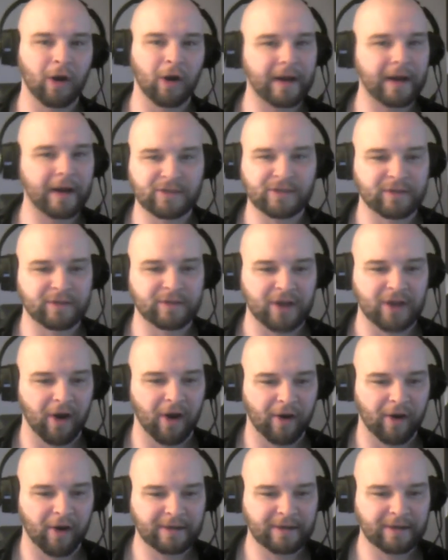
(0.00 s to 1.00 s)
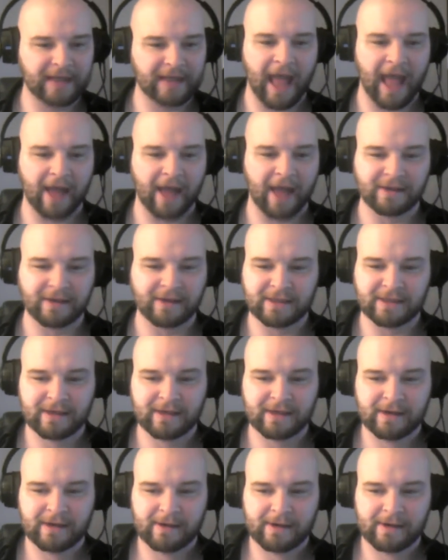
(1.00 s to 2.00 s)
has returned and
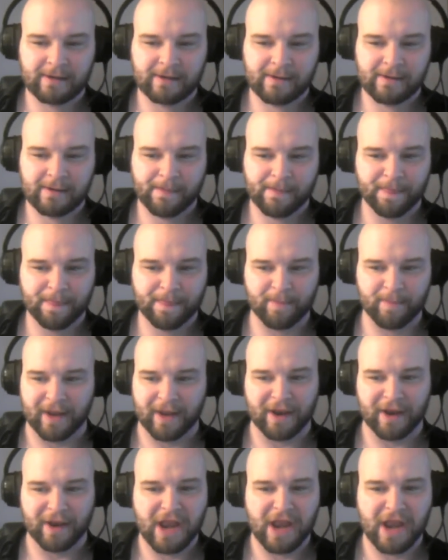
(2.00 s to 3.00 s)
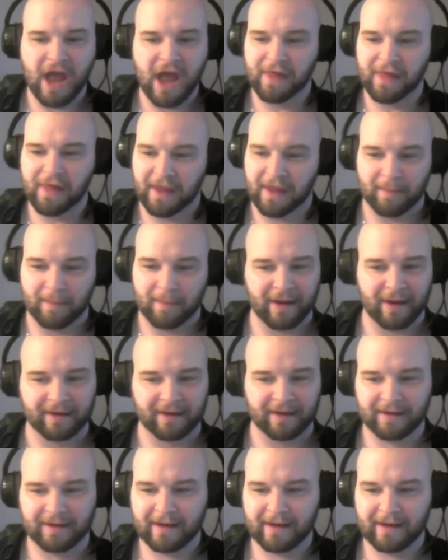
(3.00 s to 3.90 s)
been nothing but